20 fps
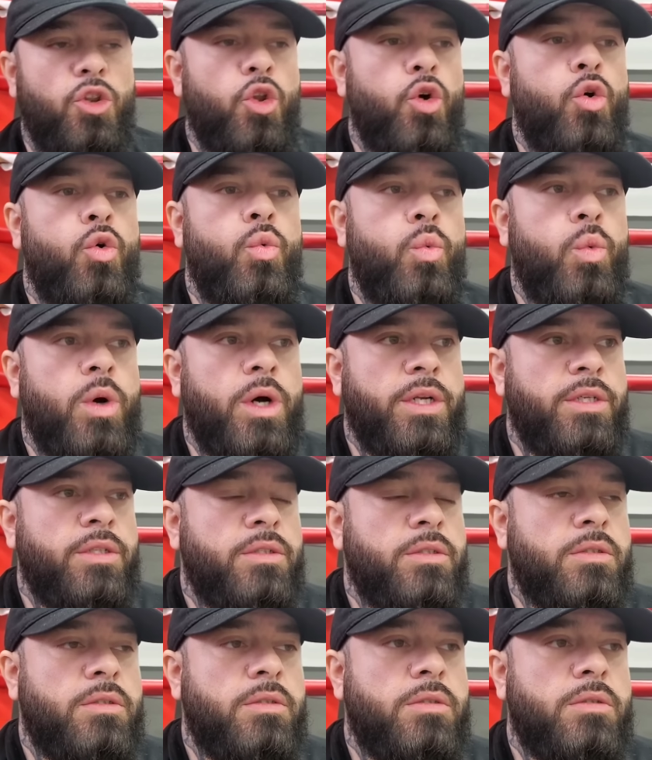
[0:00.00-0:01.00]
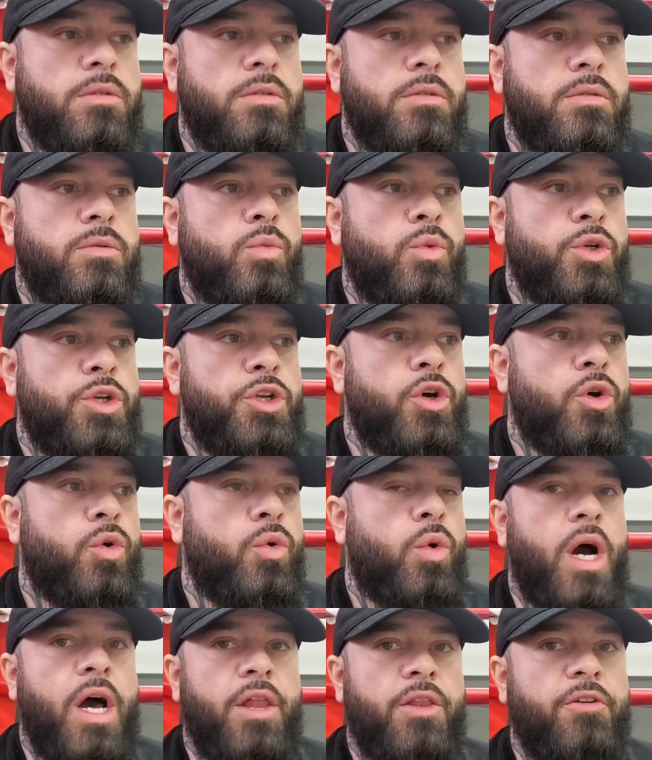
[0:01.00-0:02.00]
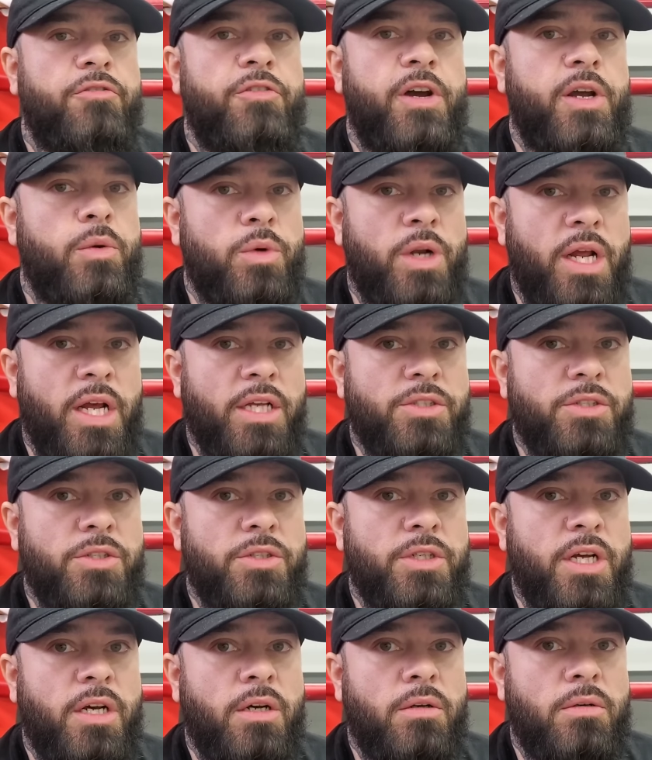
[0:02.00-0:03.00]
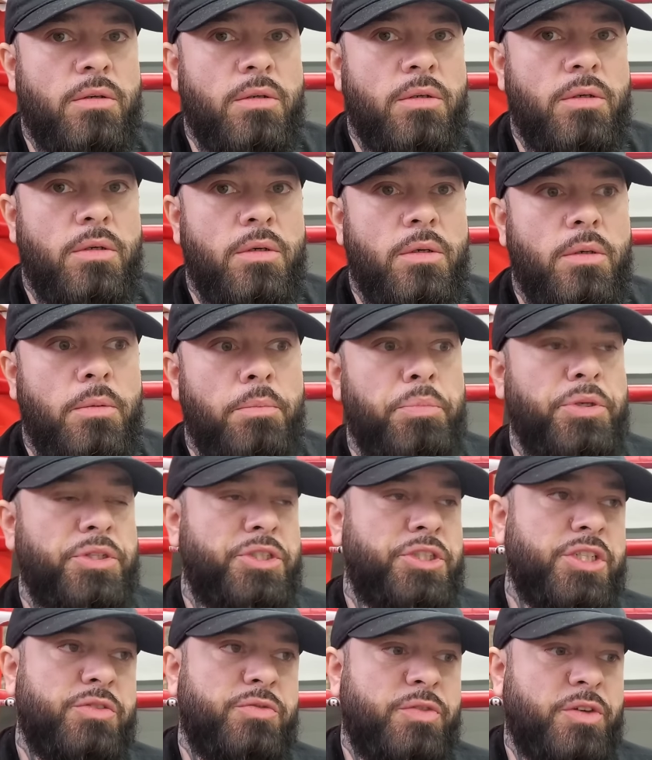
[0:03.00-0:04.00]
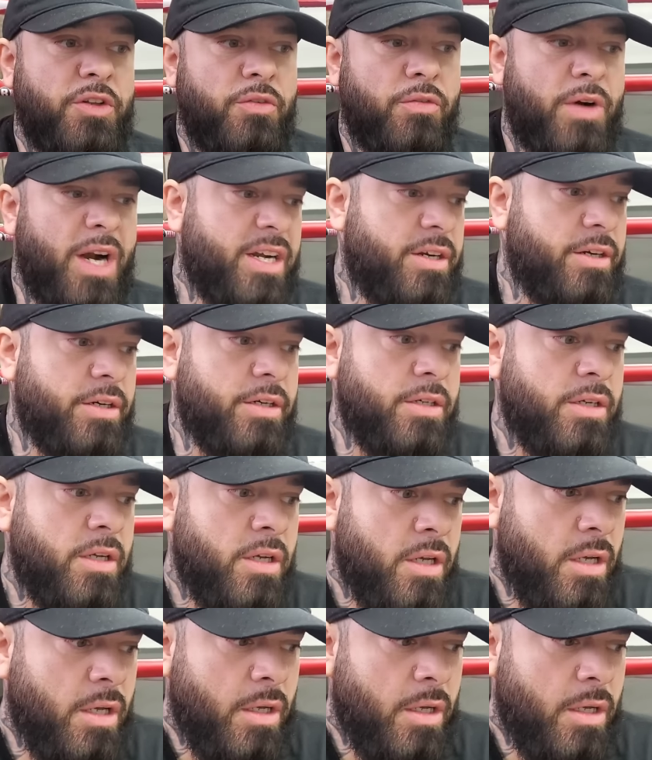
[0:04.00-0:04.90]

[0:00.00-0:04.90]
No one would know how the fight would have turned out. But just for the record,